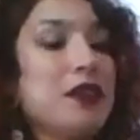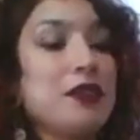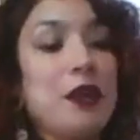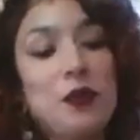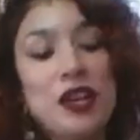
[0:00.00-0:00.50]

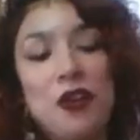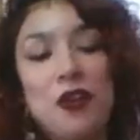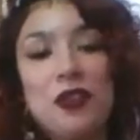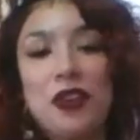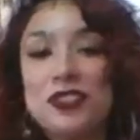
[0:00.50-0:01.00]
that we
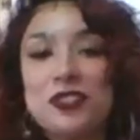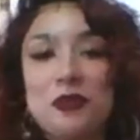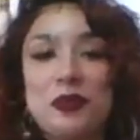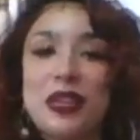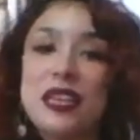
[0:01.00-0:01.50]
all
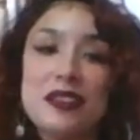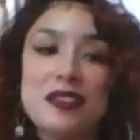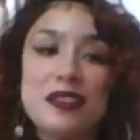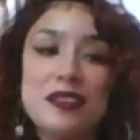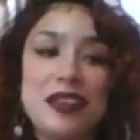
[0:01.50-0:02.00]
also eat,
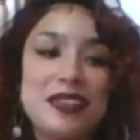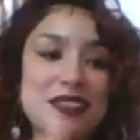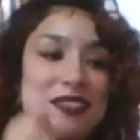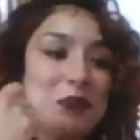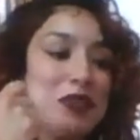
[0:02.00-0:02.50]
and
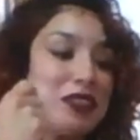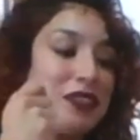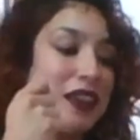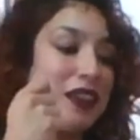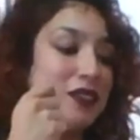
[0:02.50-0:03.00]
it's something
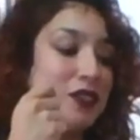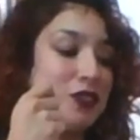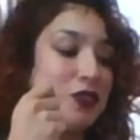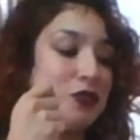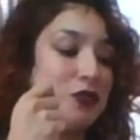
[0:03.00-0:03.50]
that
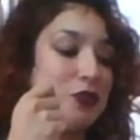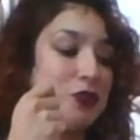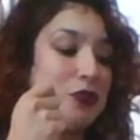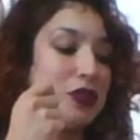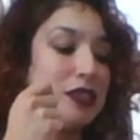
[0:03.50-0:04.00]

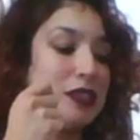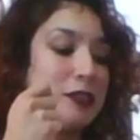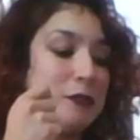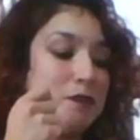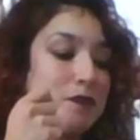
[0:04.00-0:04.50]
you,
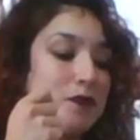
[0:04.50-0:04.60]
um,